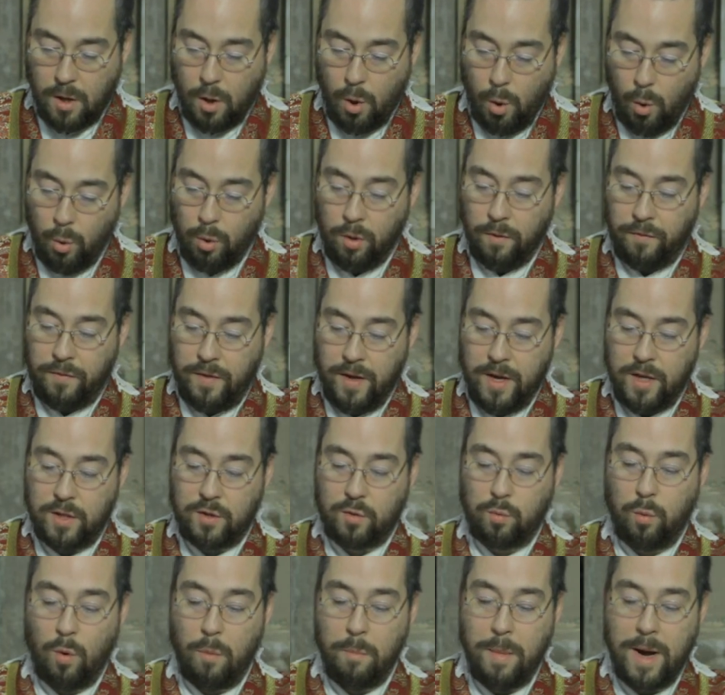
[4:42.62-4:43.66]
All of
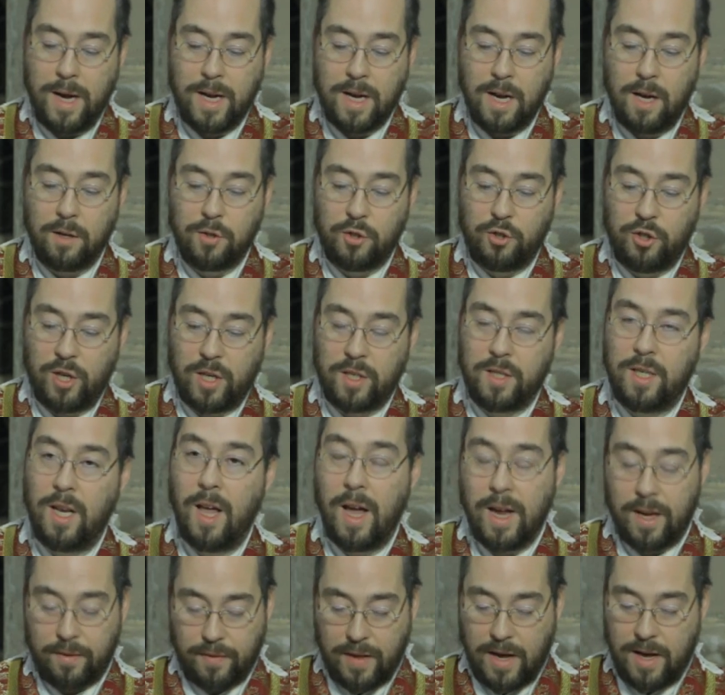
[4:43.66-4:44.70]
this will make us just
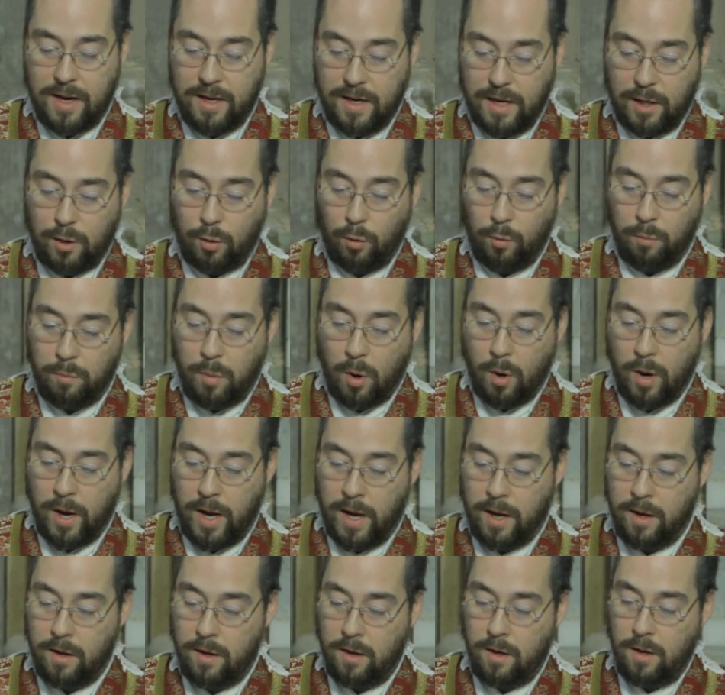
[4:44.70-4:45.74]
like that little
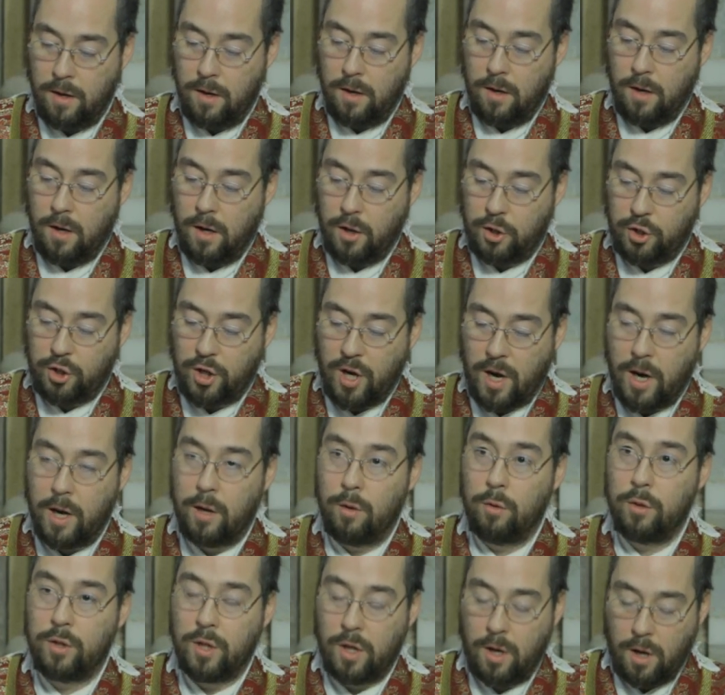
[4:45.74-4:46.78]
boy, a
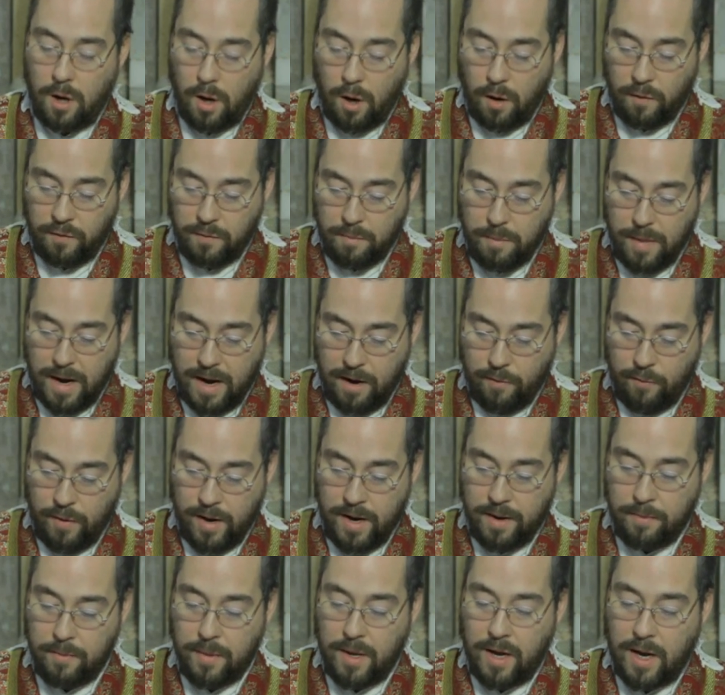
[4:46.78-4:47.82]
child of
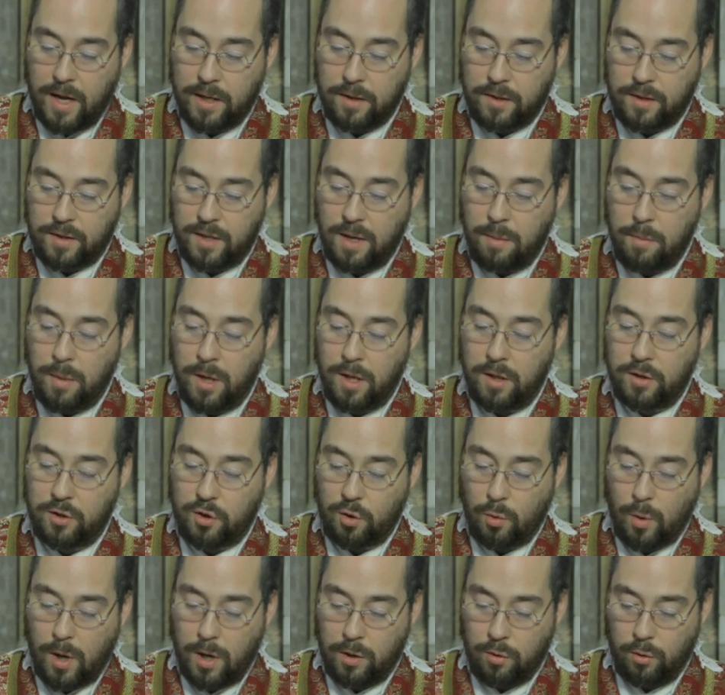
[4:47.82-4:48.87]
Mary, and similar
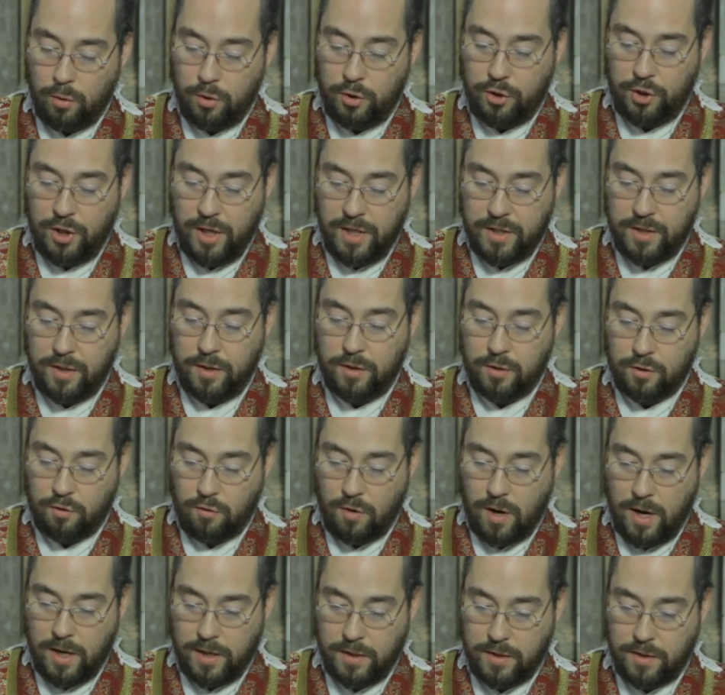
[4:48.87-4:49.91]
to our Lord Jesus
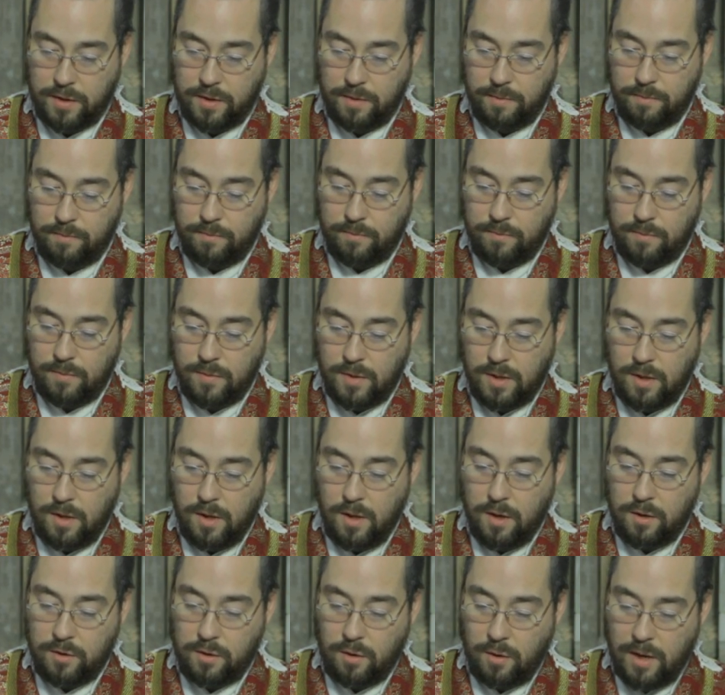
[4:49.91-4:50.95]
Christ.
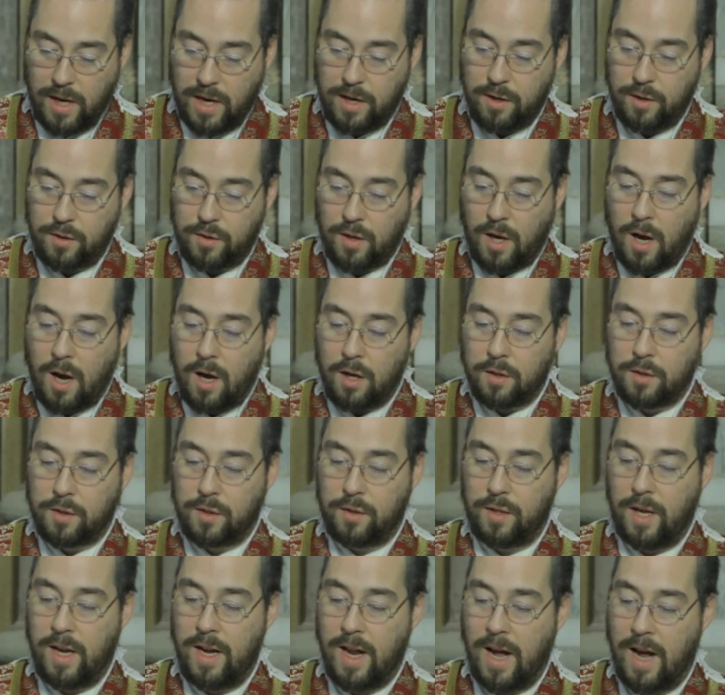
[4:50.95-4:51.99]
So let us ask
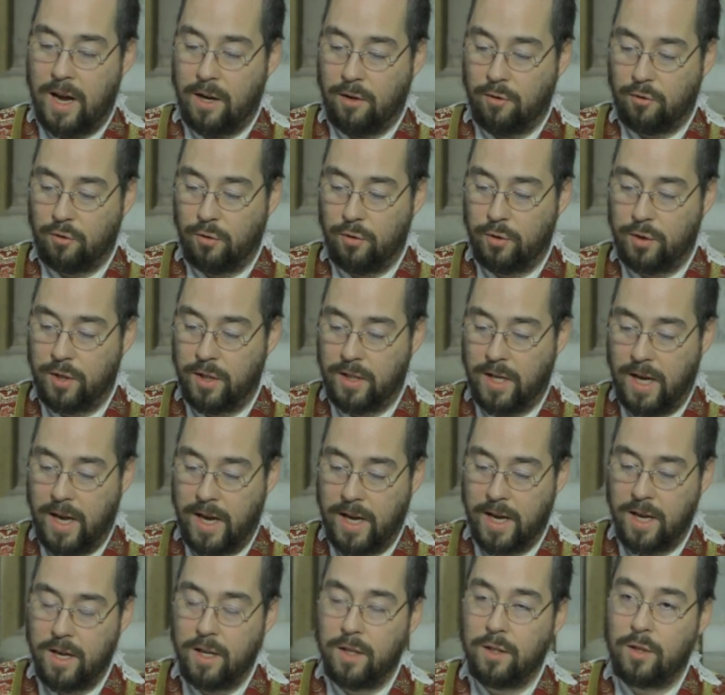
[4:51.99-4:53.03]
St. Andrew
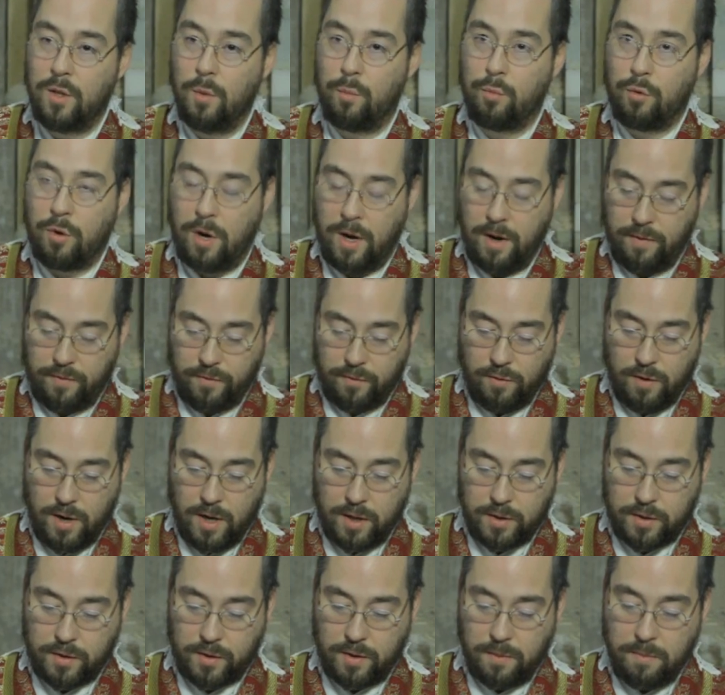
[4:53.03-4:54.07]
today to pray for
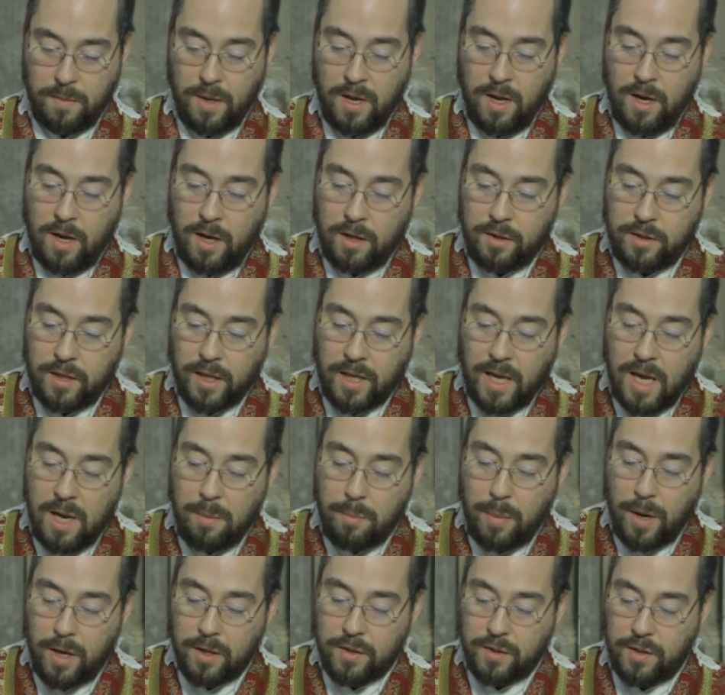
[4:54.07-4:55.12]
us and to
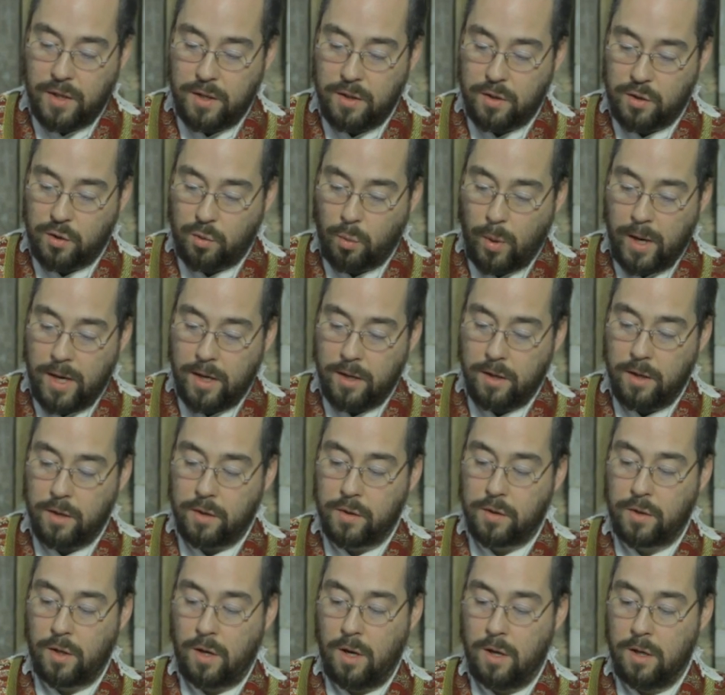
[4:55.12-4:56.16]
keep us in
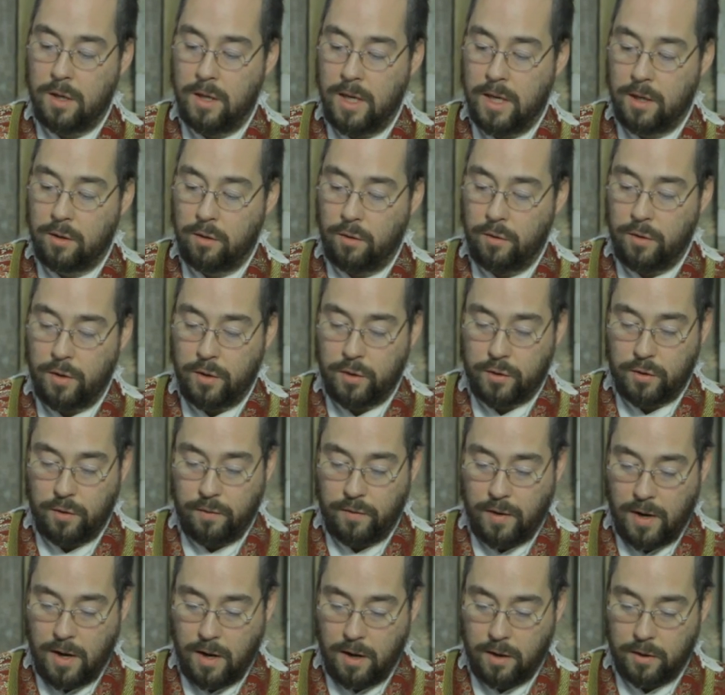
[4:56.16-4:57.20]
sweetness and littleness
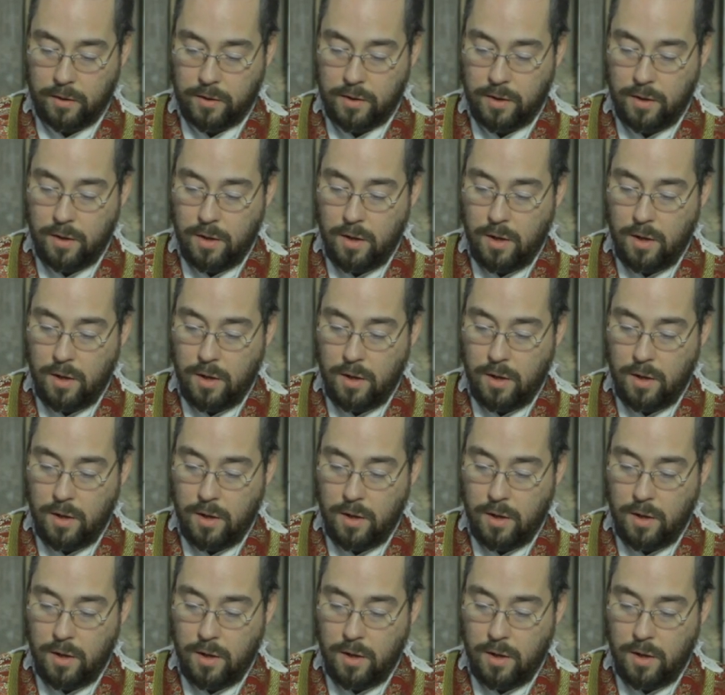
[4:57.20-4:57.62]
of heart,